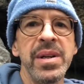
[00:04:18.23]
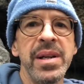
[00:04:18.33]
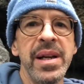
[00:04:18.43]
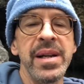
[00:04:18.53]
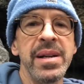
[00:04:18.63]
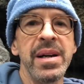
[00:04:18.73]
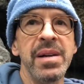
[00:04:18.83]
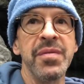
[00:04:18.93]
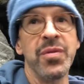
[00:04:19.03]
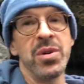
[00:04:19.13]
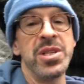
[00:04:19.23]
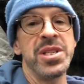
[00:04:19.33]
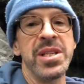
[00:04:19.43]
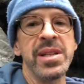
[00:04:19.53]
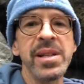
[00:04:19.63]
And
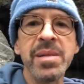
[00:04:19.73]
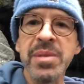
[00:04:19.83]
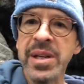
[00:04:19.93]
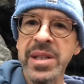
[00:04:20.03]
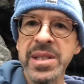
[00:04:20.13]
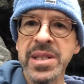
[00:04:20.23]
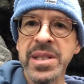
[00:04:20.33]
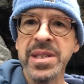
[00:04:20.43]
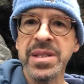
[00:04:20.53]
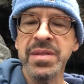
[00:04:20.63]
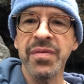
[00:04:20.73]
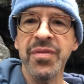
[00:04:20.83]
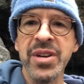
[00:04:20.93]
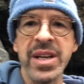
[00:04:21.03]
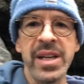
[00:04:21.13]
unfortunately, because it's
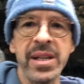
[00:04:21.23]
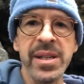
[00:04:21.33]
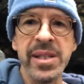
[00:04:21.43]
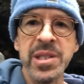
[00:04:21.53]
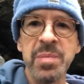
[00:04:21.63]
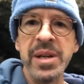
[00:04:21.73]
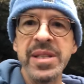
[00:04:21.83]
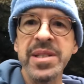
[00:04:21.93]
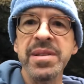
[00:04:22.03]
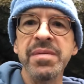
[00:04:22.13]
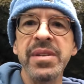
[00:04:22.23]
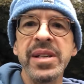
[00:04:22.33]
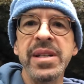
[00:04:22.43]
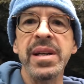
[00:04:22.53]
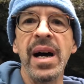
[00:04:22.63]
freaking expensive,
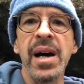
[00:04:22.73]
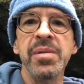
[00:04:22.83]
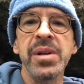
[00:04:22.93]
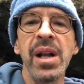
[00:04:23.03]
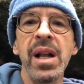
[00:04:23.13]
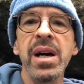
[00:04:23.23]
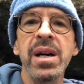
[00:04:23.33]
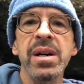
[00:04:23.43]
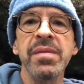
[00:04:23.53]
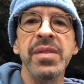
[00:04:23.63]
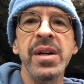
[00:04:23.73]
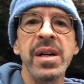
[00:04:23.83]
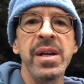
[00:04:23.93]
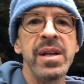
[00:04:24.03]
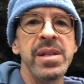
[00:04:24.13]
and I would love
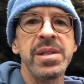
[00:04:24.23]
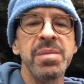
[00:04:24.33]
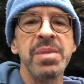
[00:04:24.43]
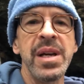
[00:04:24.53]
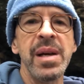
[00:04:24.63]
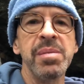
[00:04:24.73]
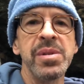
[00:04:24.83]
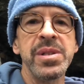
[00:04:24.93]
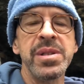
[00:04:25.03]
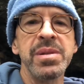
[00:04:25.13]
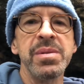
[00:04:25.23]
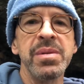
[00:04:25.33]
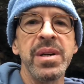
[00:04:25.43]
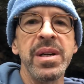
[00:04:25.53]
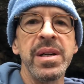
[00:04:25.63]
to be able
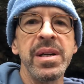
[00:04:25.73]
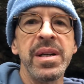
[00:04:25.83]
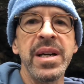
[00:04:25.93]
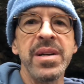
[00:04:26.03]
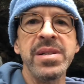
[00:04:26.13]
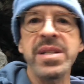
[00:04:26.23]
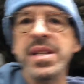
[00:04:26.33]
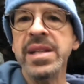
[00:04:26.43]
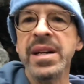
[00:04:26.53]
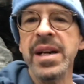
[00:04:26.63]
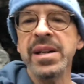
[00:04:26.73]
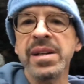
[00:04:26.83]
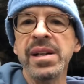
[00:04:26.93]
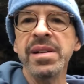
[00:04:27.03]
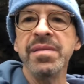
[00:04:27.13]
to guarantee that I
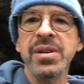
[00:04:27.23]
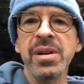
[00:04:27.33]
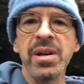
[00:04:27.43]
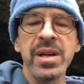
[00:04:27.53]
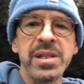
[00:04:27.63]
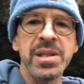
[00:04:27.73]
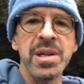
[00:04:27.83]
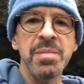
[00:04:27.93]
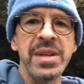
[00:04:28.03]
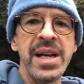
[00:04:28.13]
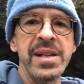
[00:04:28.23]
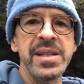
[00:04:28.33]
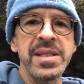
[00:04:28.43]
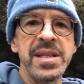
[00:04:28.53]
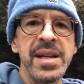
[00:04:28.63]
could live here long term, that
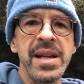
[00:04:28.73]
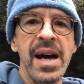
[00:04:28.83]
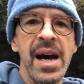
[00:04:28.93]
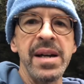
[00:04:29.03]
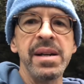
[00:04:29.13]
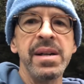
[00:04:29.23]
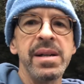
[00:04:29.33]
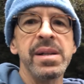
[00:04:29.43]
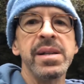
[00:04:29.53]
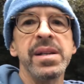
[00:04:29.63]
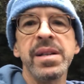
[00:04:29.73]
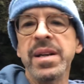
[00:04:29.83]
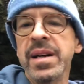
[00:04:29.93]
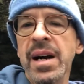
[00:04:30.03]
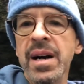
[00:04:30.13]
is not in the
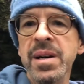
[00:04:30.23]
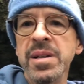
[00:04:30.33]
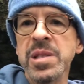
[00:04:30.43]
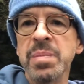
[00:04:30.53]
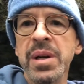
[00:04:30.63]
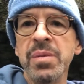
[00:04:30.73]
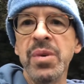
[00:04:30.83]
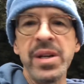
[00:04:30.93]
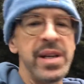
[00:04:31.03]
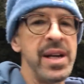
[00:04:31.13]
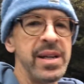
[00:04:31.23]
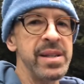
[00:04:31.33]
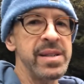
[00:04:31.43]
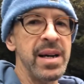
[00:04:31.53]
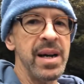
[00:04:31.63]
cards, but one day at a
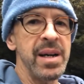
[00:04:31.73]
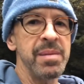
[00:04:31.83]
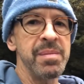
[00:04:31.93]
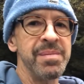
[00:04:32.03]
time.